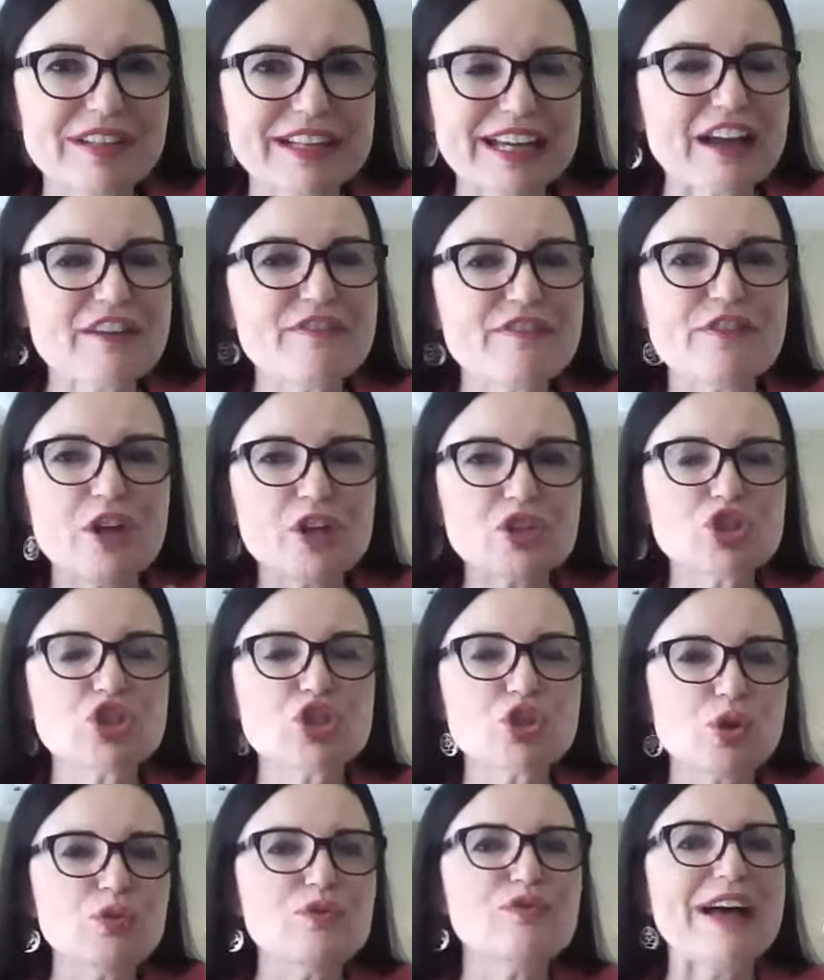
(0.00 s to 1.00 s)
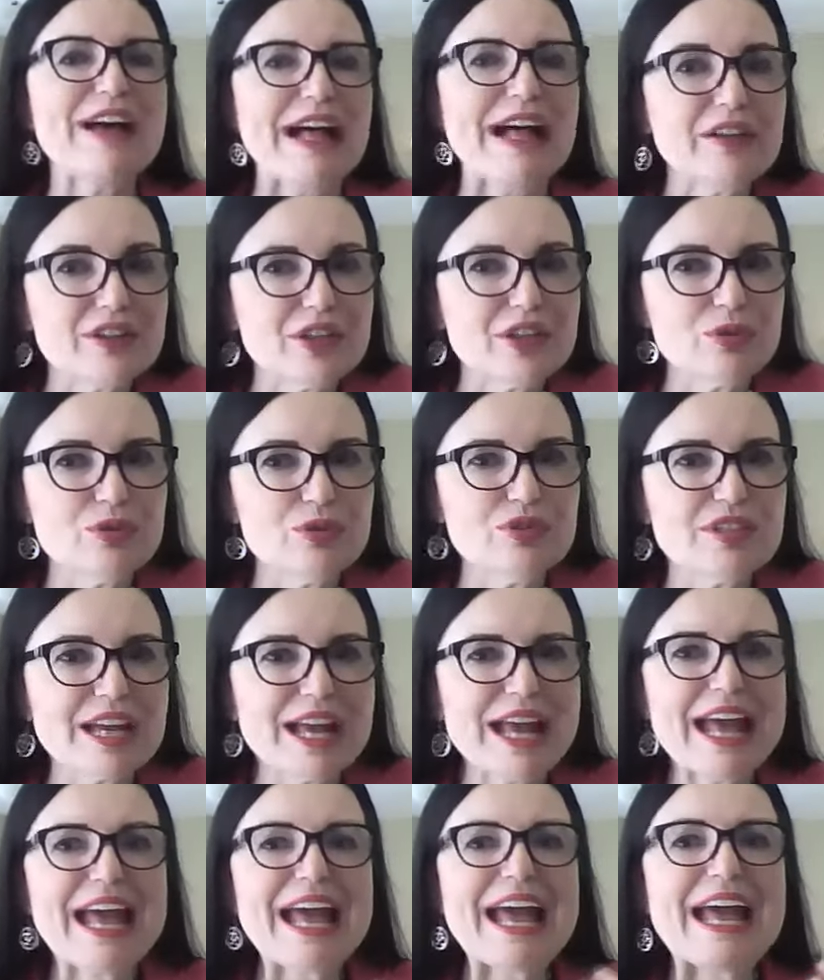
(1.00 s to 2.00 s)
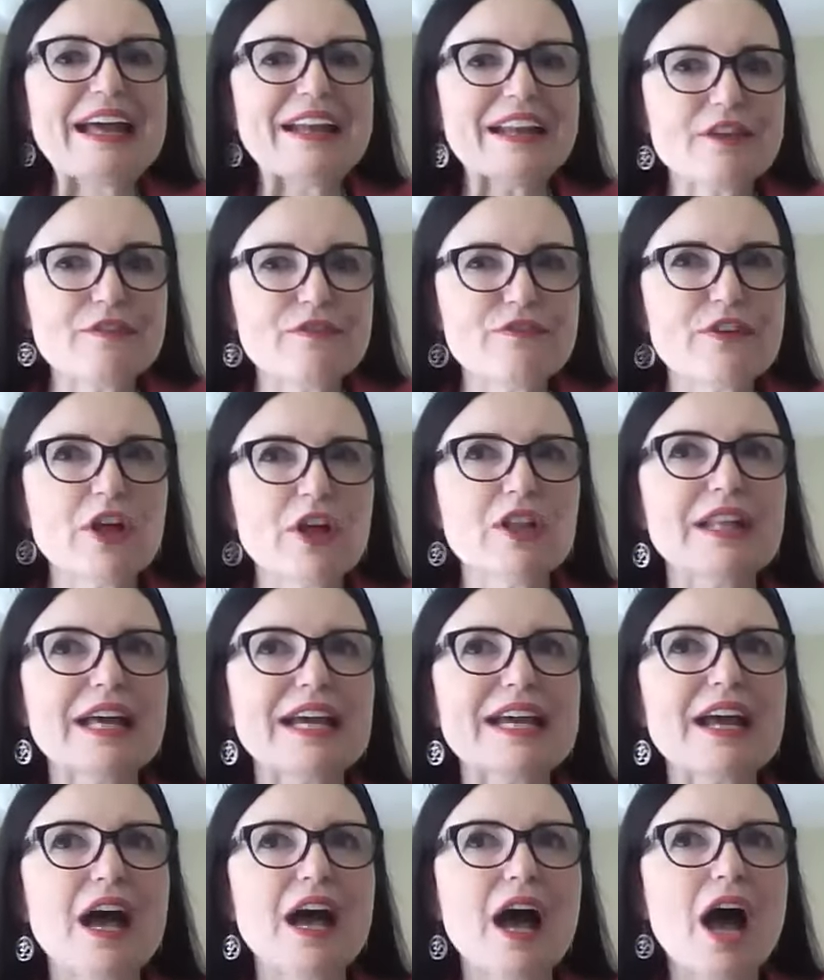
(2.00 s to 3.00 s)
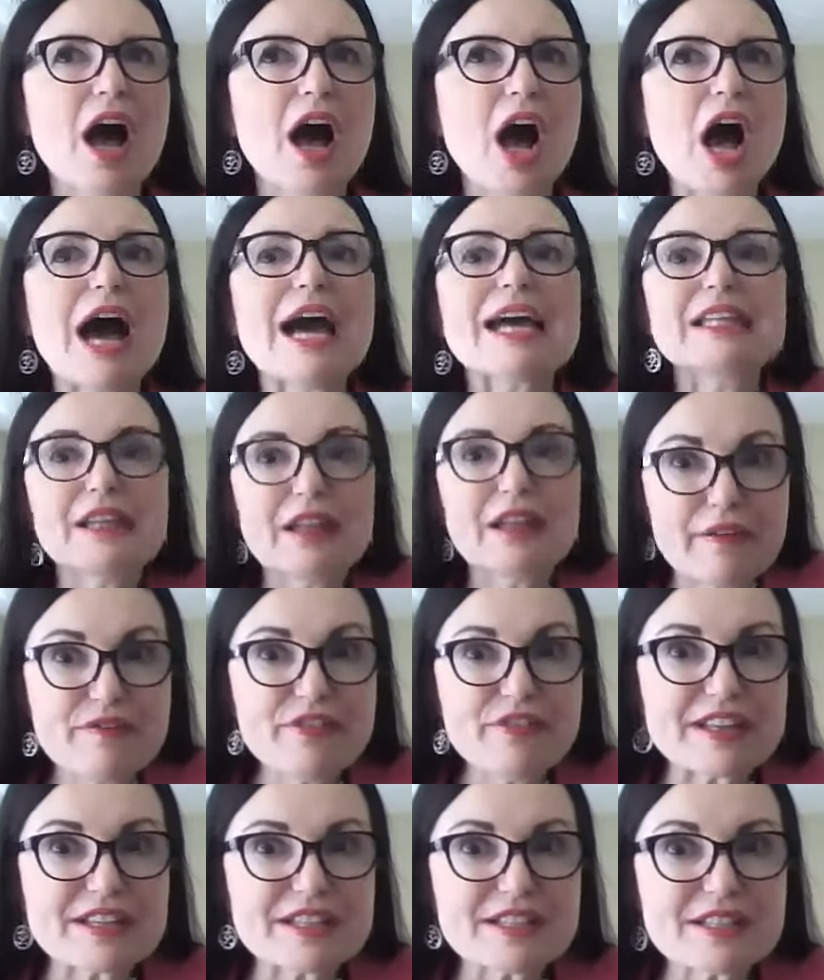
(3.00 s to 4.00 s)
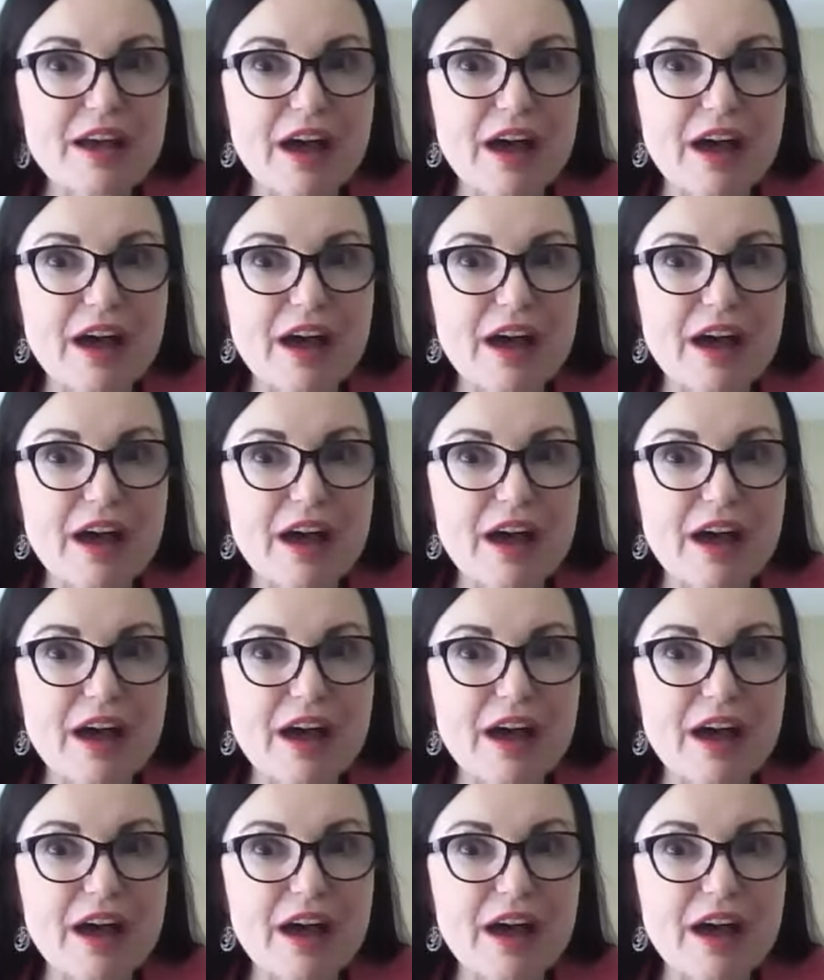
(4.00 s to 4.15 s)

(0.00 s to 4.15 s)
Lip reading: Like I felt so valued, and I felt like, I love this.